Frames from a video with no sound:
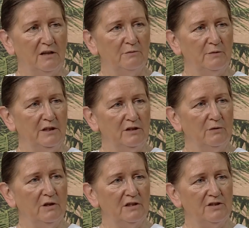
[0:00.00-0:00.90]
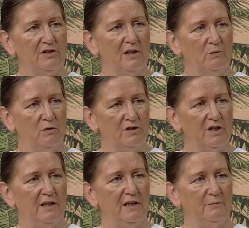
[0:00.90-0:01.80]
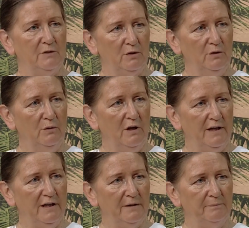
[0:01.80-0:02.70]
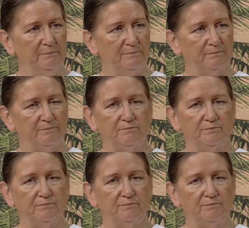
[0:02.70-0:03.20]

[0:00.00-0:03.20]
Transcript: help me to understand what I am and who I am,